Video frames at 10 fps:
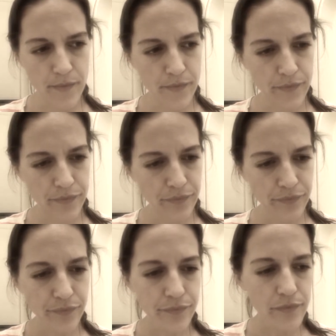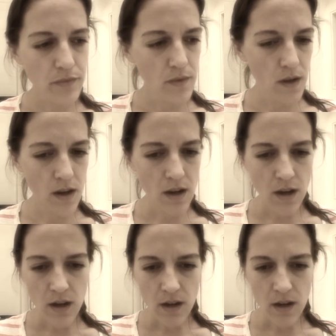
[no speech]